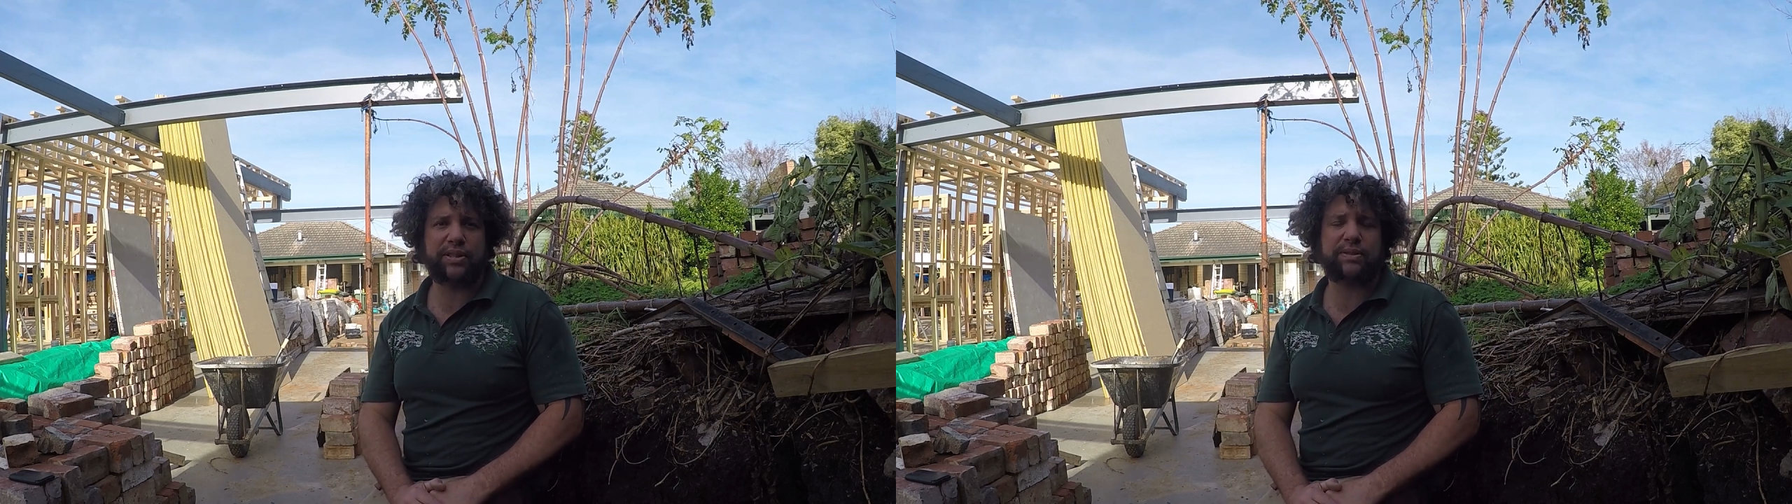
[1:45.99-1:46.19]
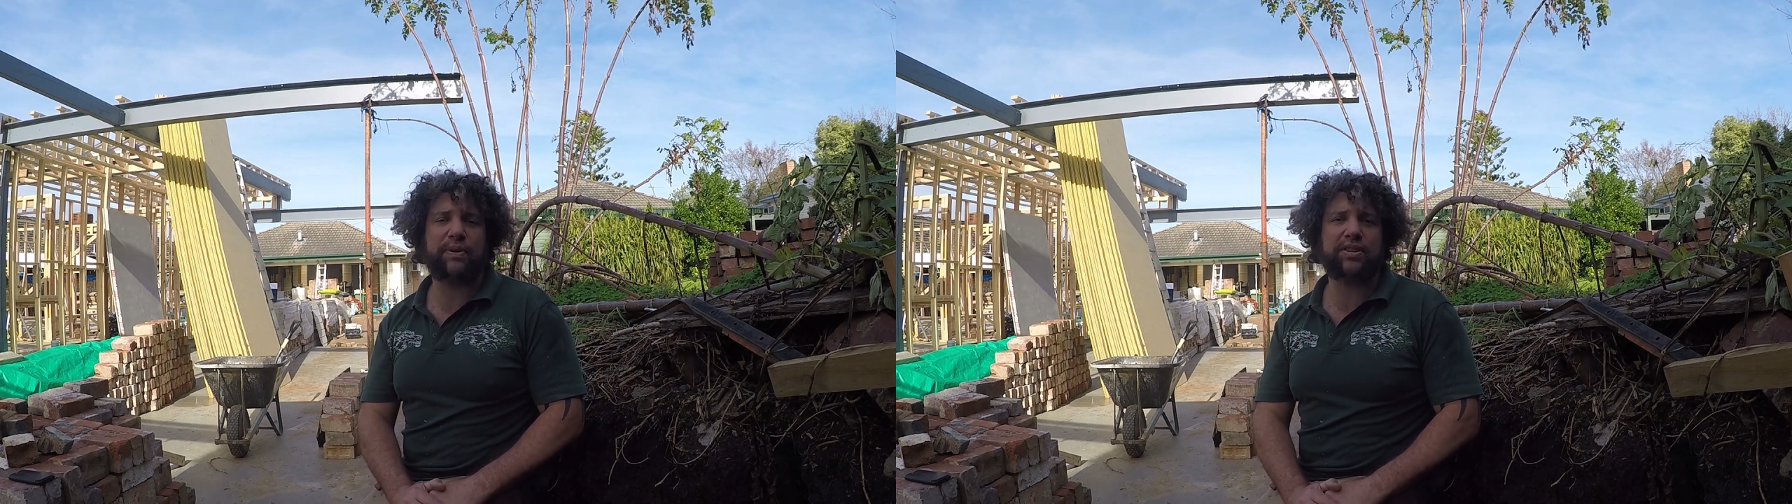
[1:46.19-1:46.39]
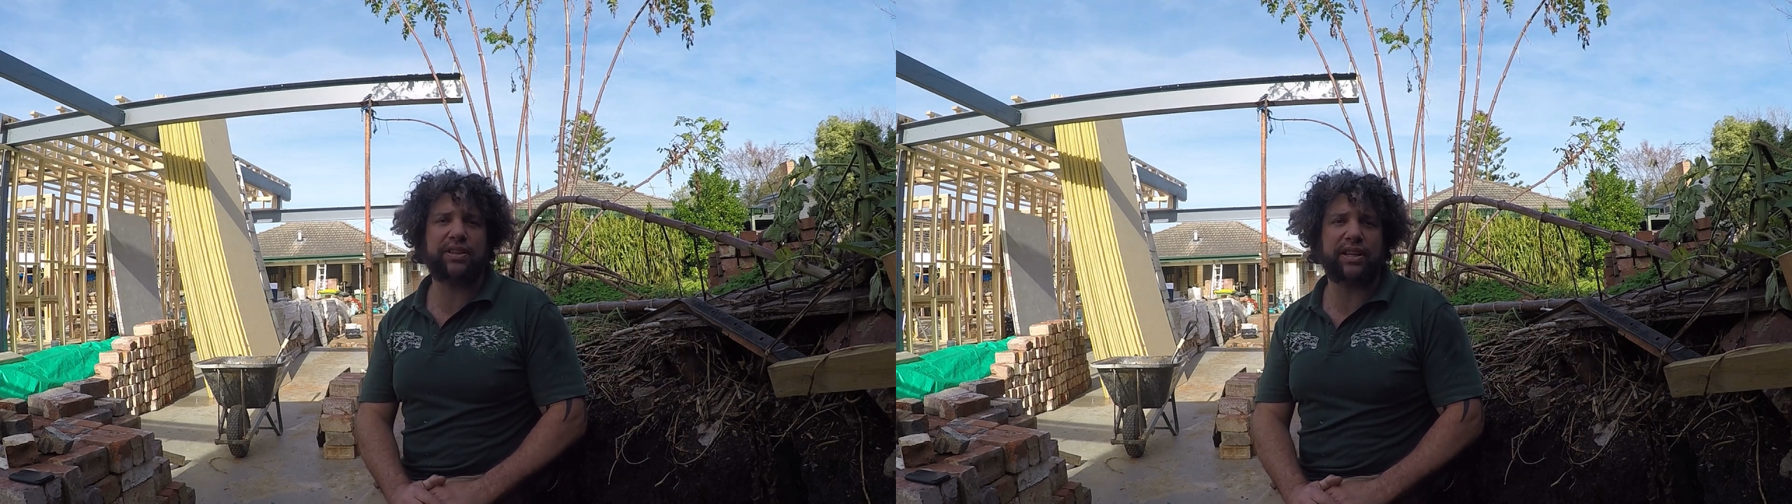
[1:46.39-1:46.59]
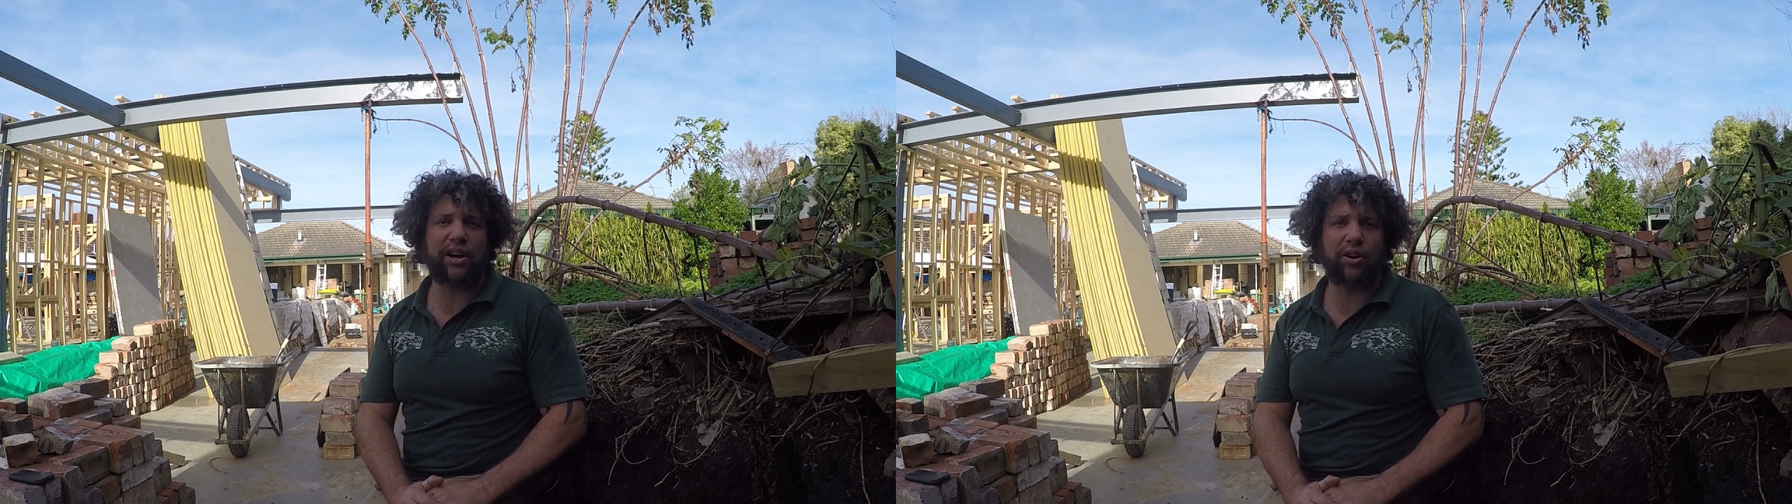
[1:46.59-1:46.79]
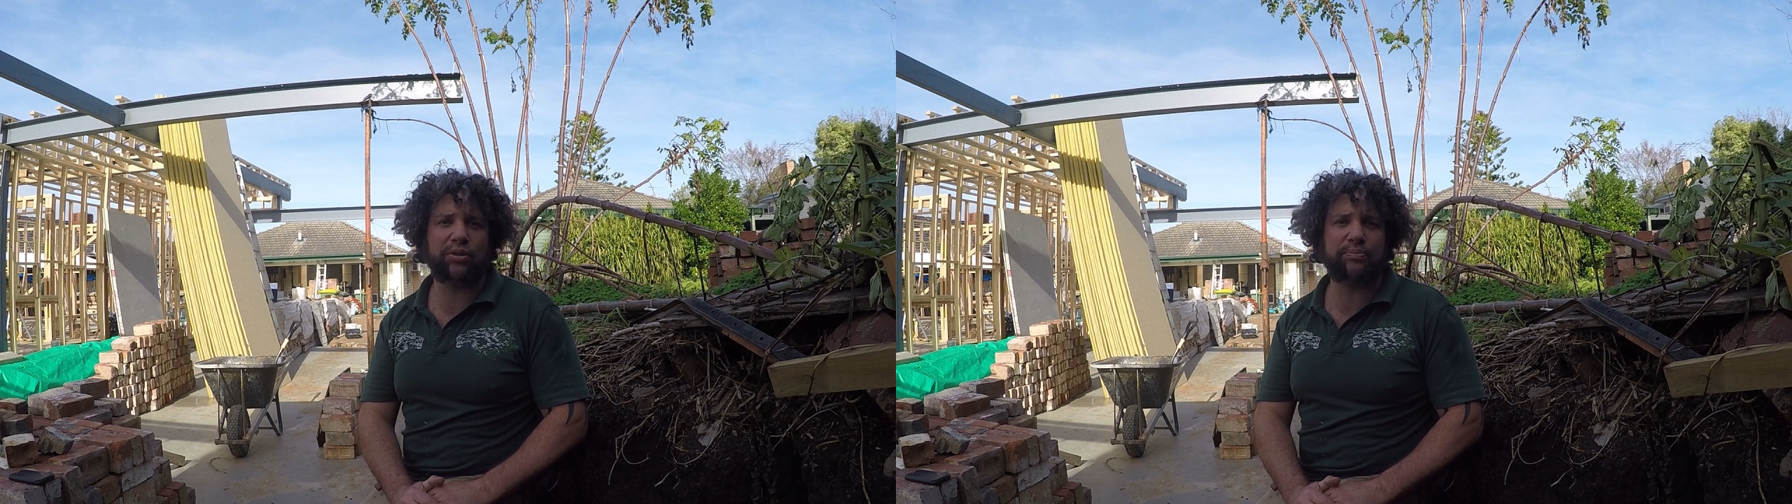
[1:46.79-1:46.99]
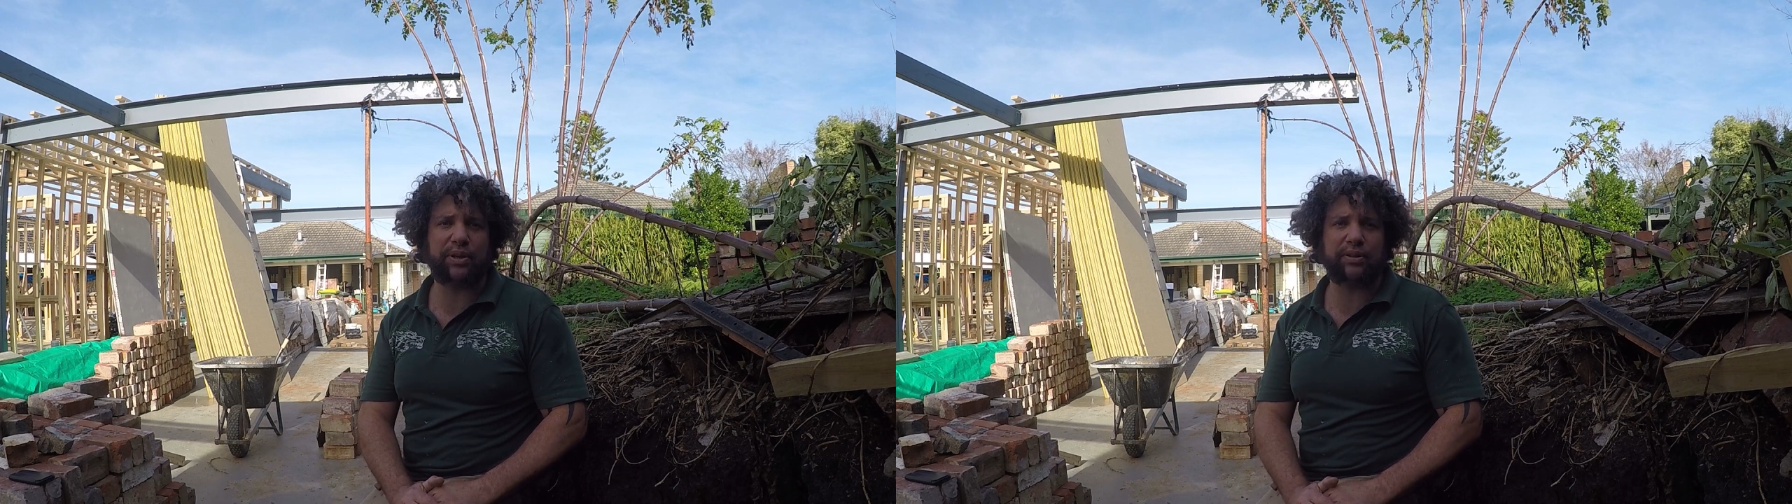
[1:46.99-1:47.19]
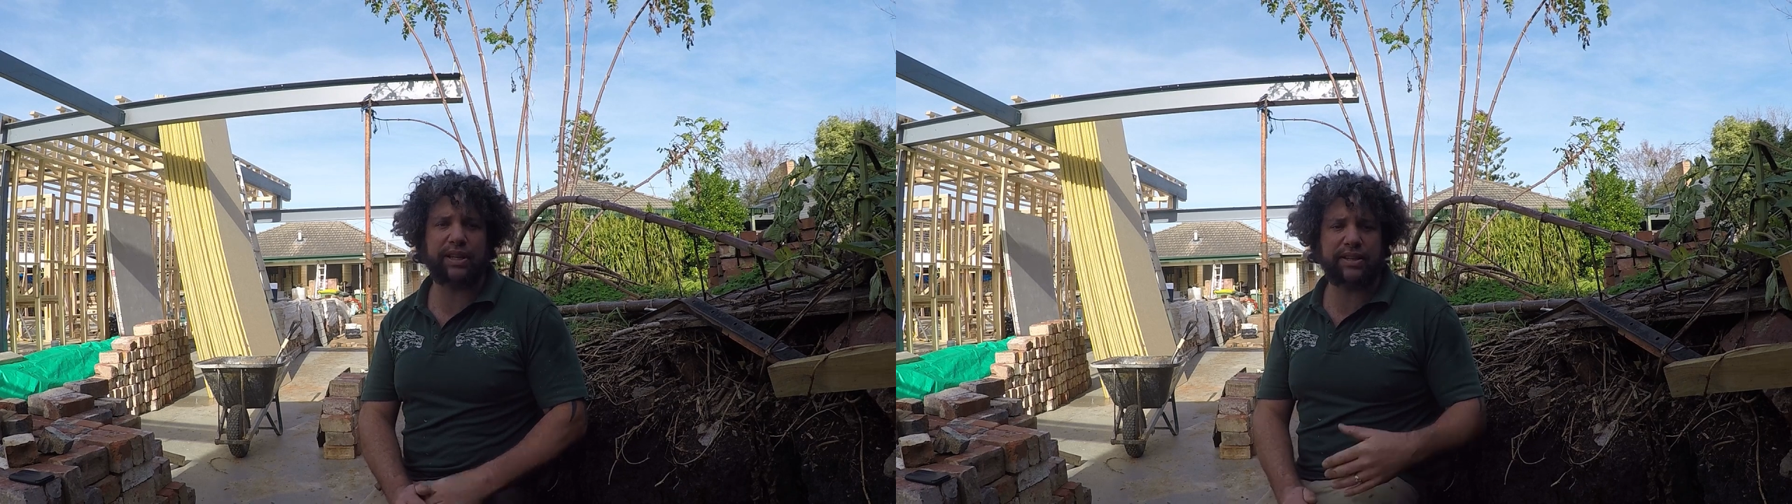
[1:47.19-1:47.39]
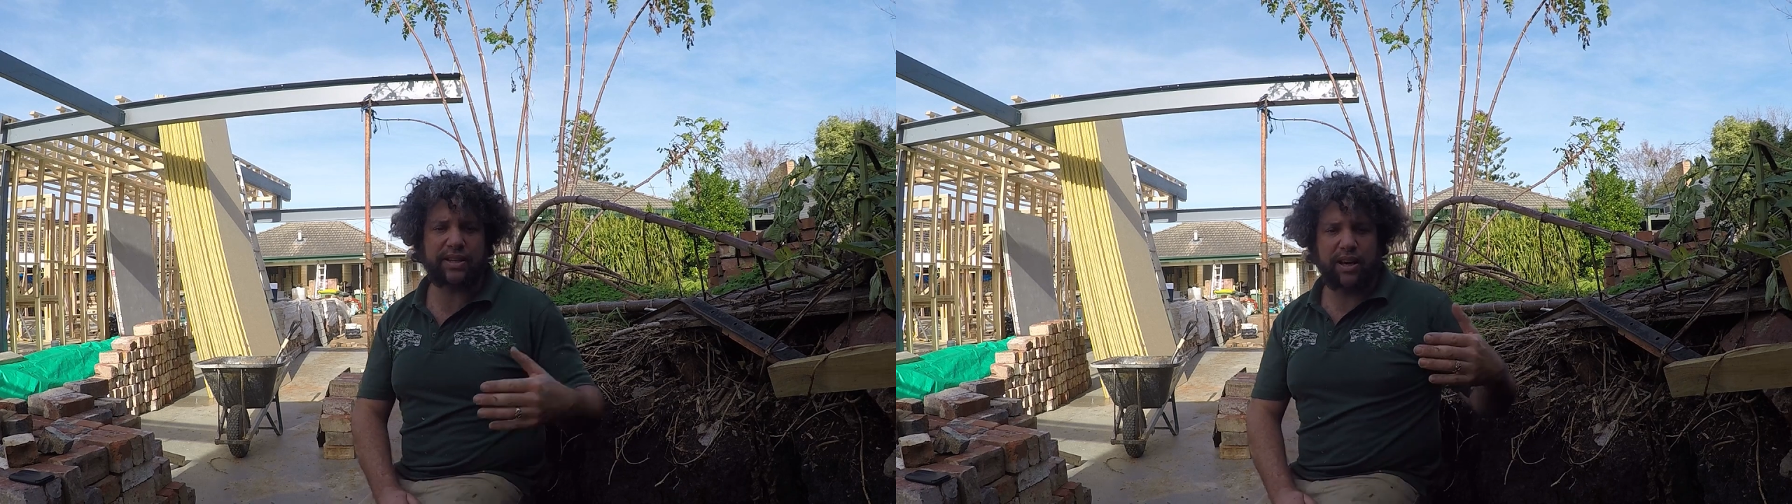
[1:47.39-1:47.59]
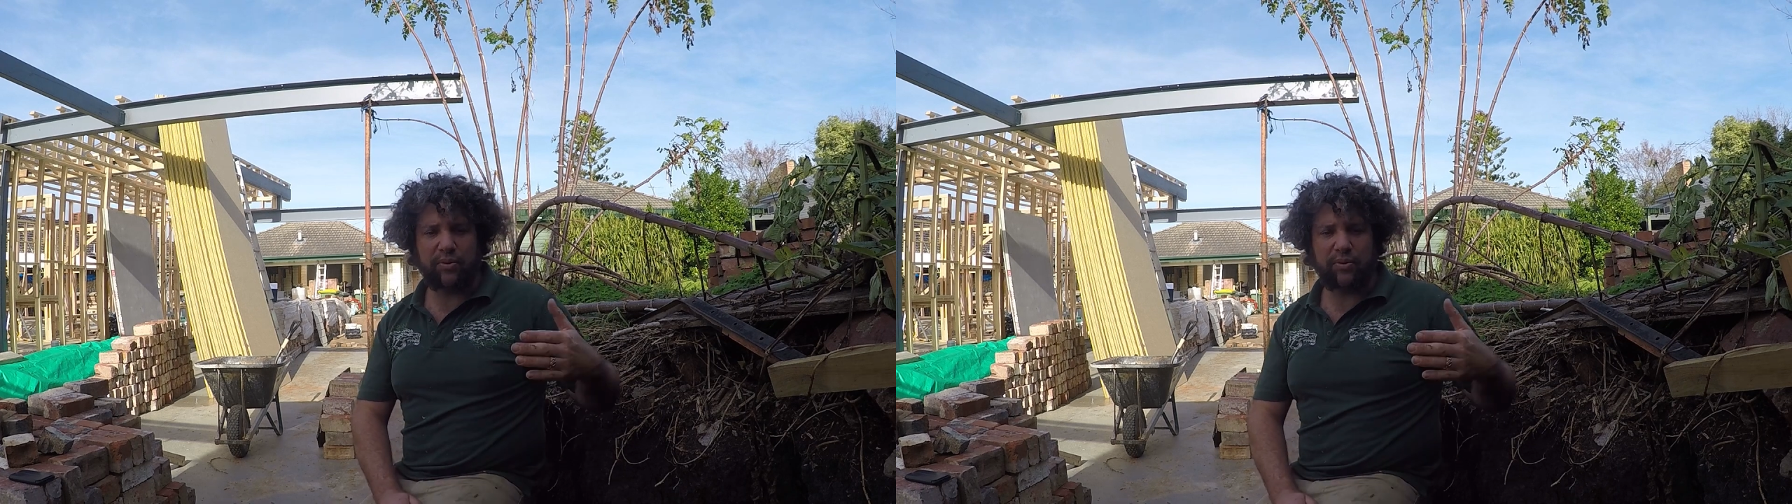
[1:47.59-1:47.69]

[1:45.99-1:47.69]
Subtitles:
especially in the old buildings,